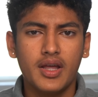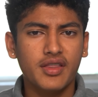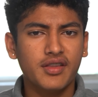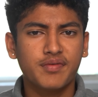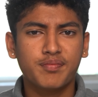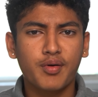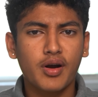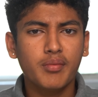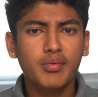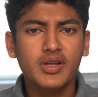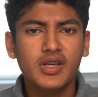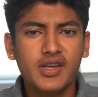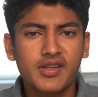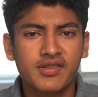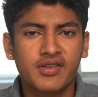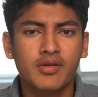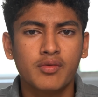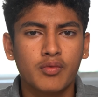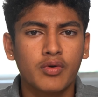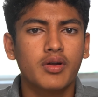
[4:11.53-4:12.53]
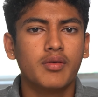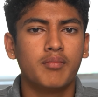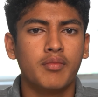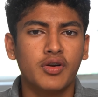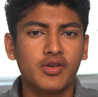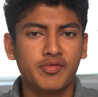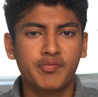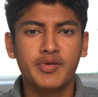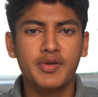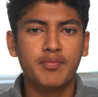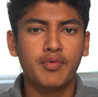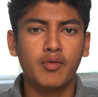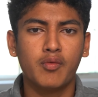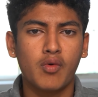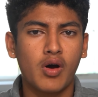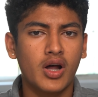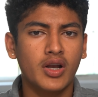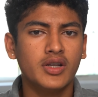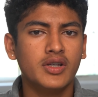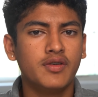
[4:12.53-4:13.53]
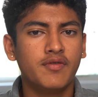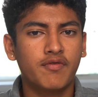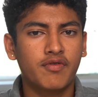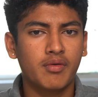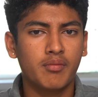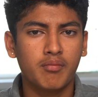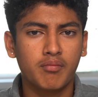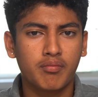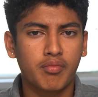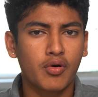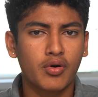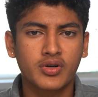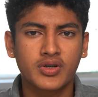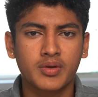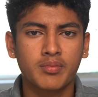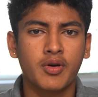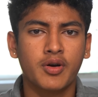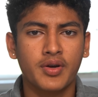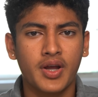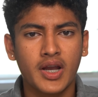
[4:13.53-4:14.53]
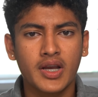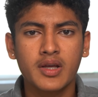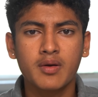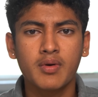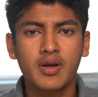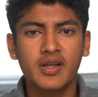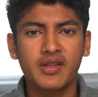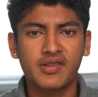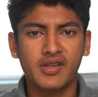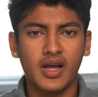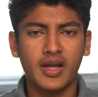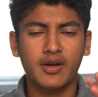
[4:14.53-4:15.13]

And this probably isn't what most people wanted from portrait mode anyways.